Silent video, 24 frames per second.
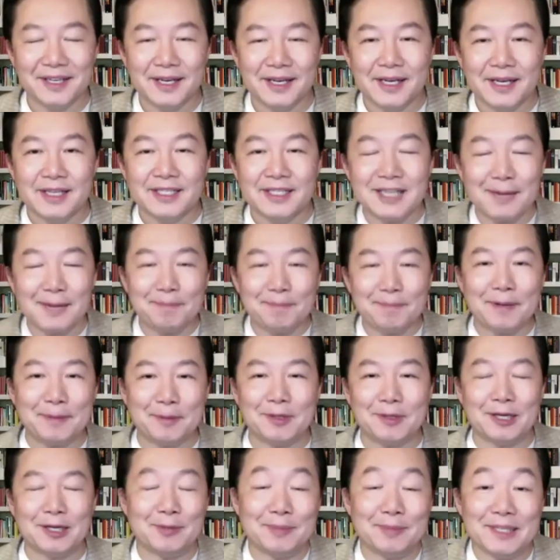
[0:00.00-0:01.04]
Some people,
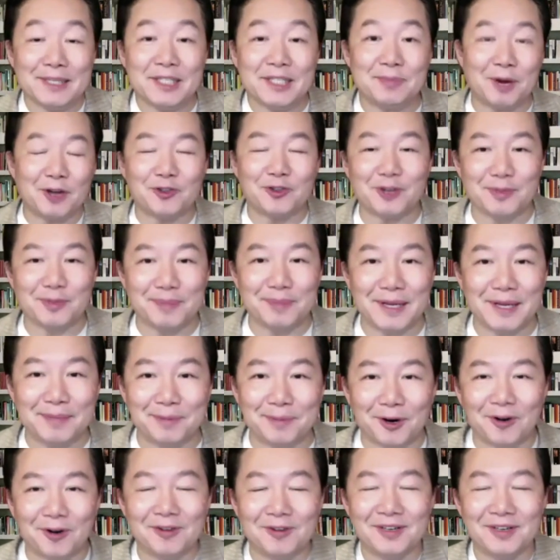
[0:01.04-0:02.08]
they'll be sponsoring
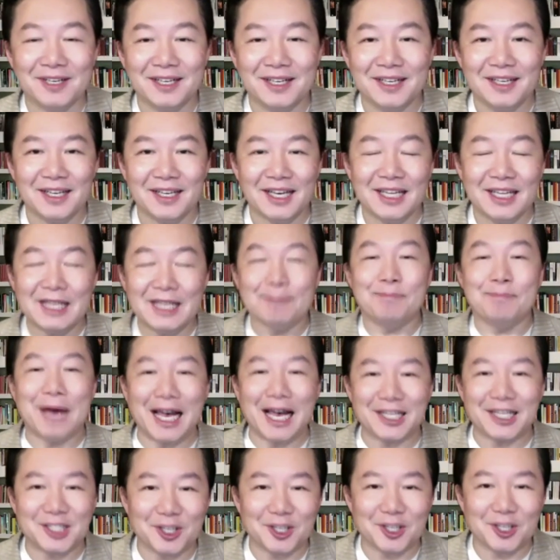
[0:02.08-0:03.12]
people in
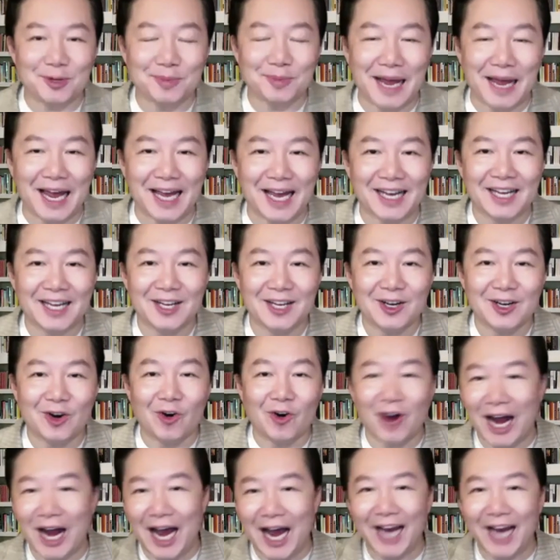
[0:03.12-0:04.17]
ambassador pack or
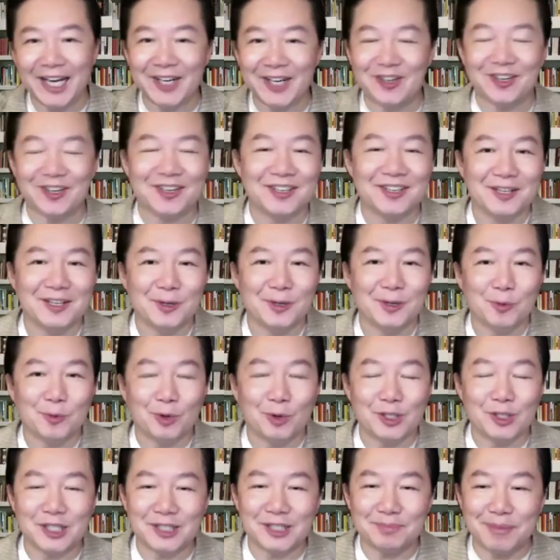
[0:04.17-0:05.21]
higher, which
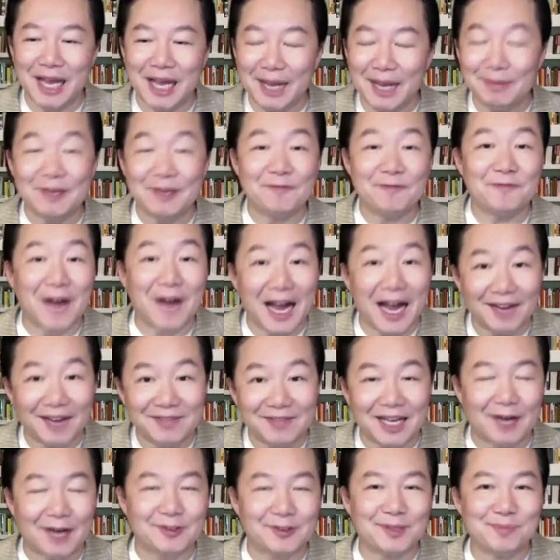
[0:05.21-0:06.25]
is maybe
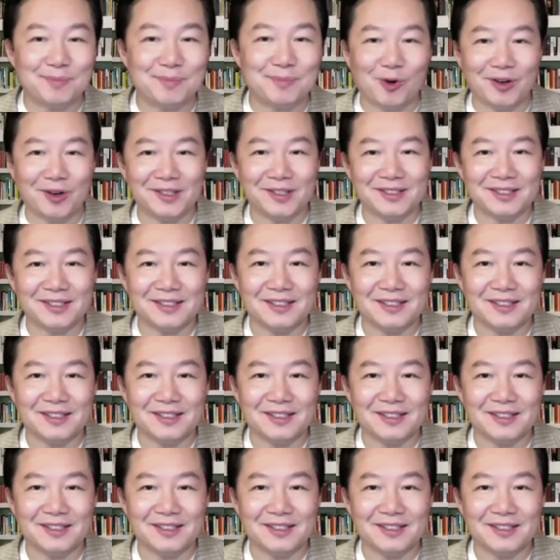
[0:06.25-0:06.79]
5,000 points.